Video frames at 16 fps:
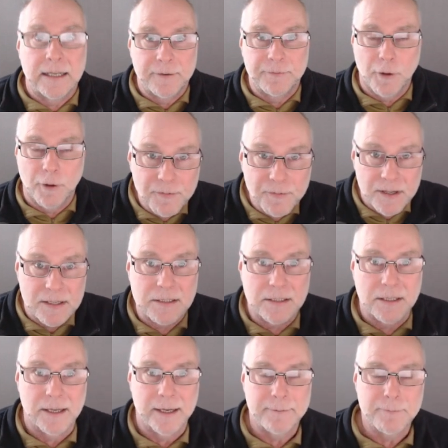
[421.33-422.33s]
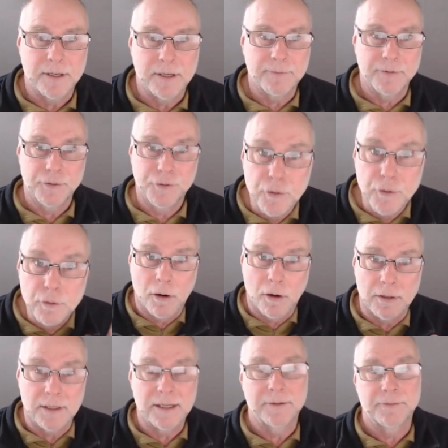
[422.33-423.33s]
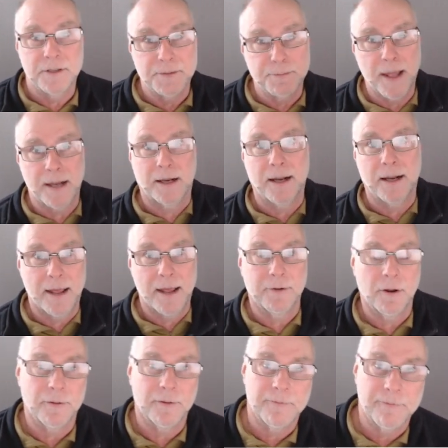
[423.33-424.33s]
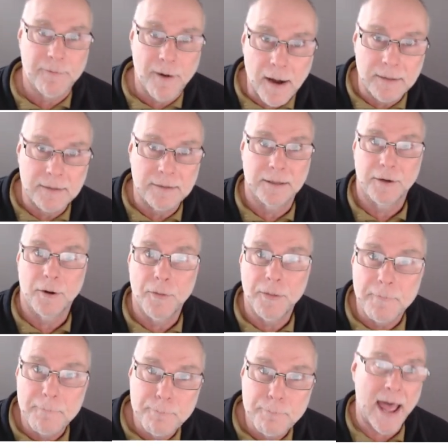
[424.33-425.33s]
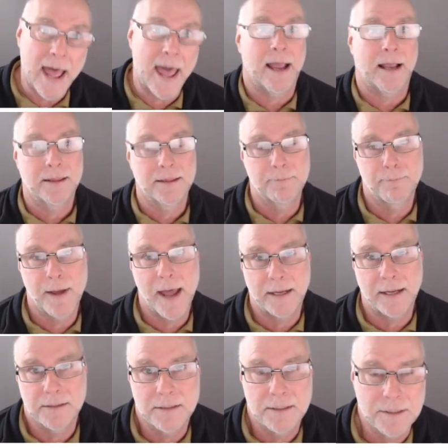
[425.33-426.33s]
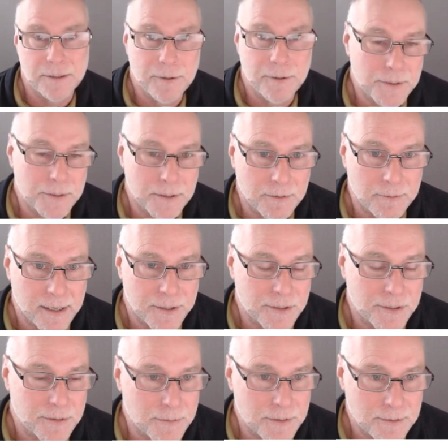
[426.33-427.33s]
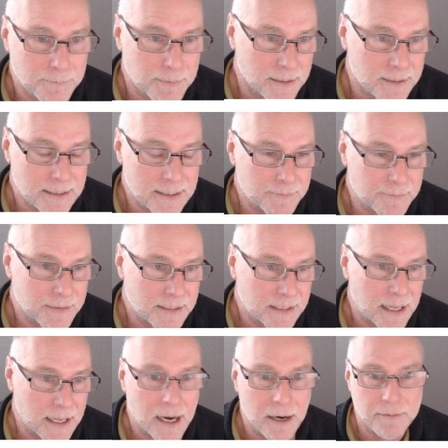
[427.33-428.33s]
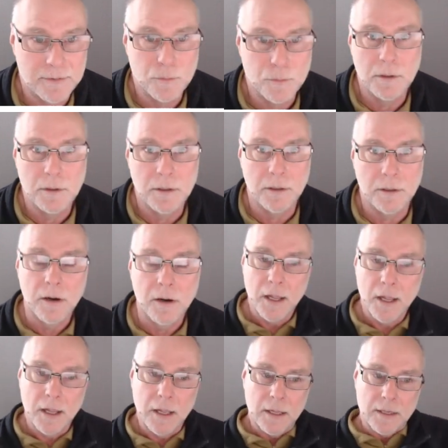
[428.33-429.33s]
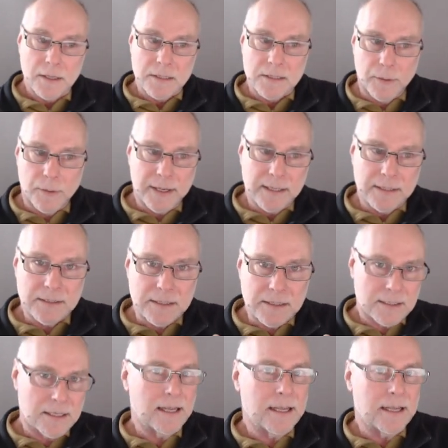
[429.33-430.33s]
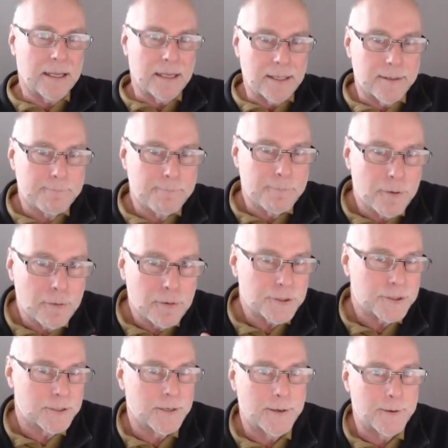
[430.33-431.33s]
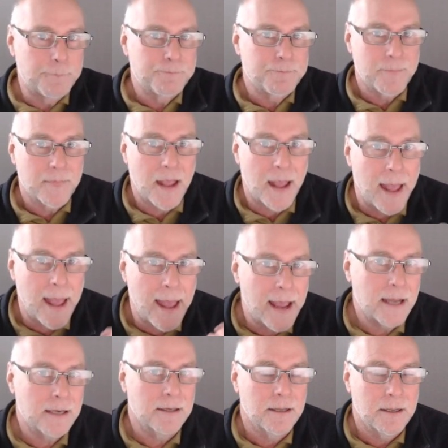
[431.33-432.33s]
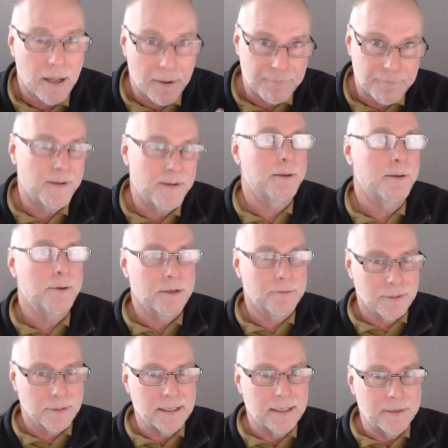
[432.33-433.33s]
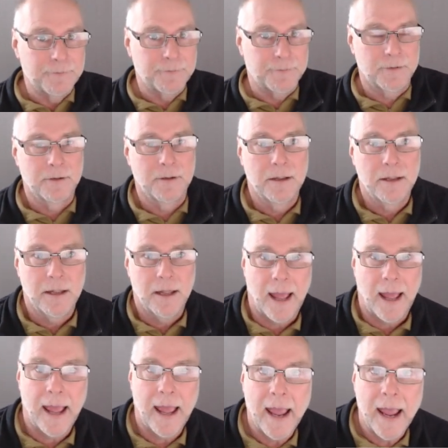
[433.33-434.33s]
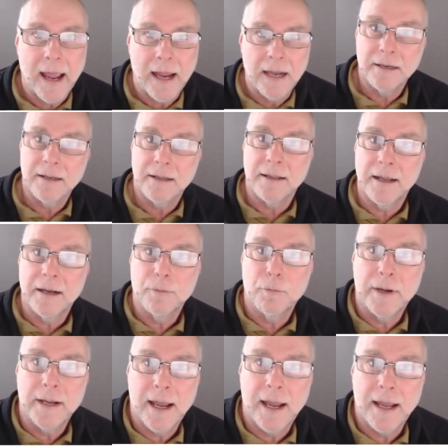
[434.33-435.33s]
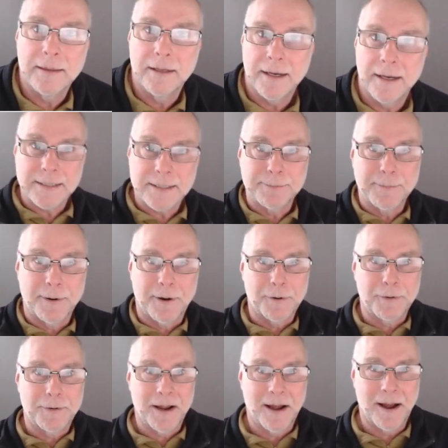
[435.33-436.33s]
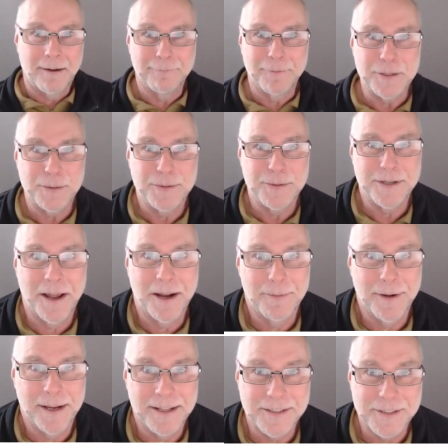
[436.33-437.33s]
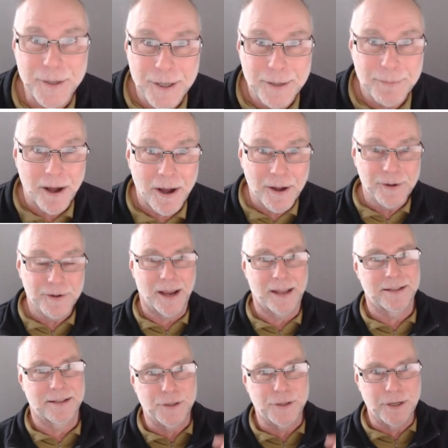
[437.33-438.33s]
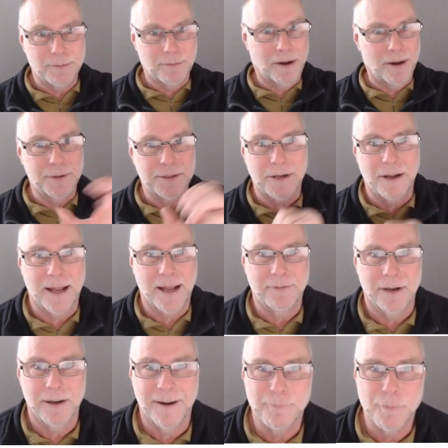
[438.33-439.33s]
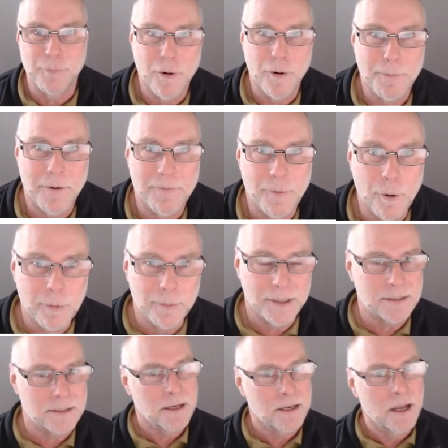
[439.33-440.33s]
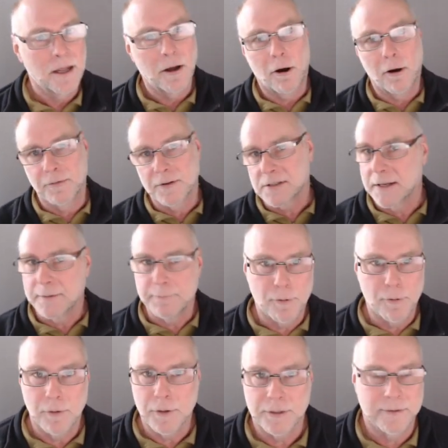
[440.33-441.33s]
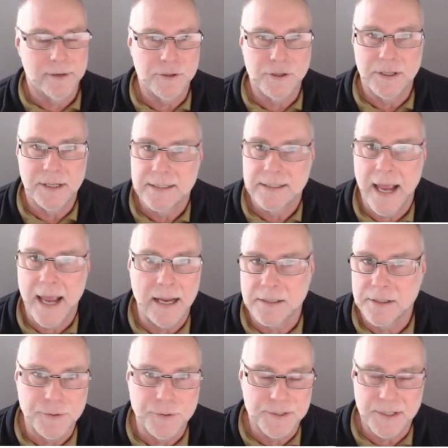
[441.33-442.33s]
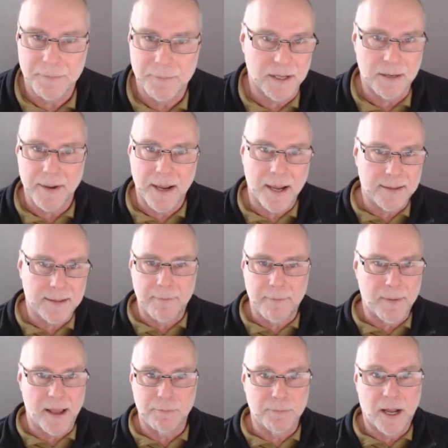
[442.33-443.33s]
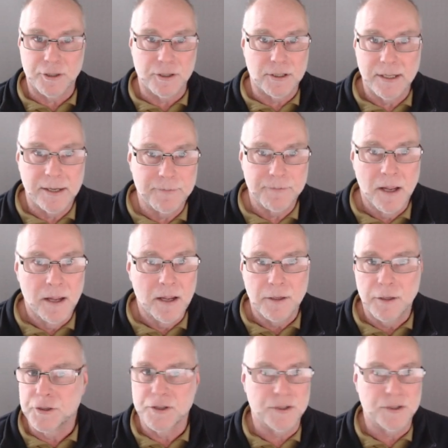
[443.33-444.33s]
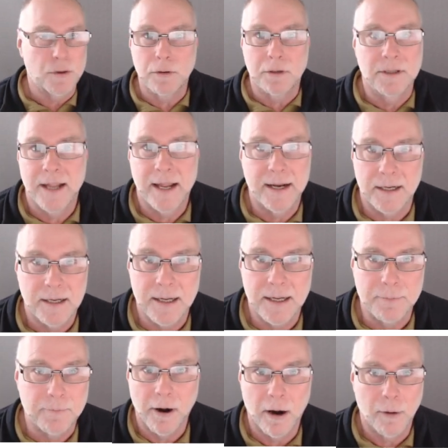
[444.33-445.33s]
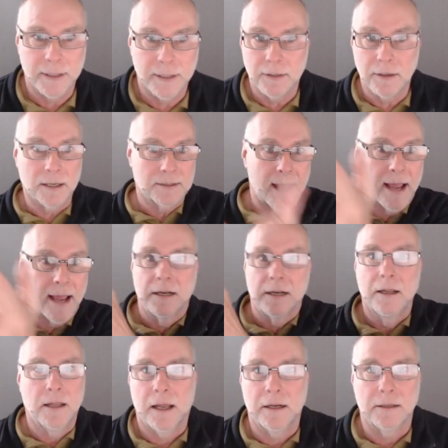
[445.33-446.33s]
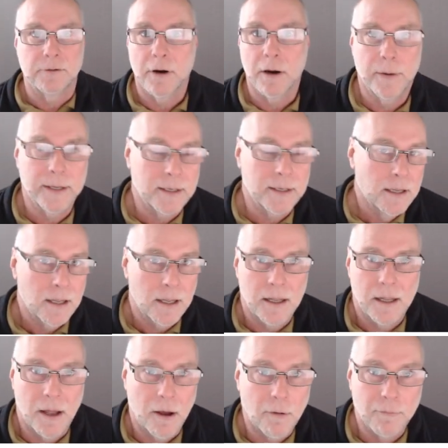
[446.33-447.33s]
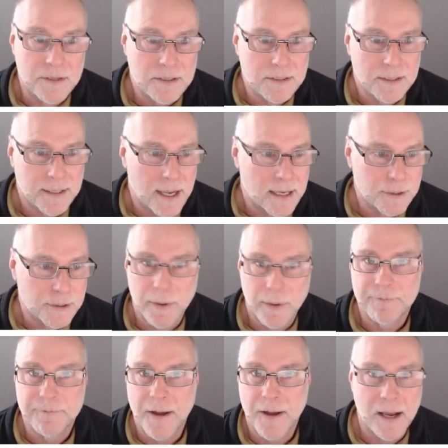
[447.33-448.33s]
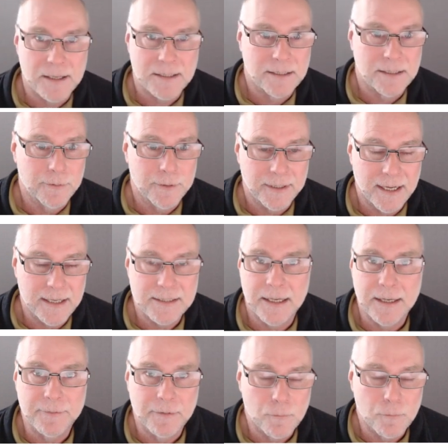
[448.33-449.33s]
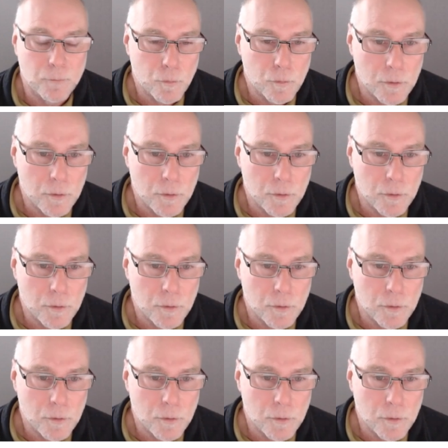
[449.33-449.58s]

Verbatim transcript: lift, obviously, but if you do want lift, it's better to have it on the front than on the back. The back disturbs the directional stability of the car as well. So we can see the Porsche had a fair bit of lift, and then we had the next model come, which was going to be the turbo, and the turbo was going to have a lot more performance. Obviously, Porsche engineers had to do something about that much lift. You just couldn't let it keep growing like that and growing. Uh, obviously, as you went faster, it gets even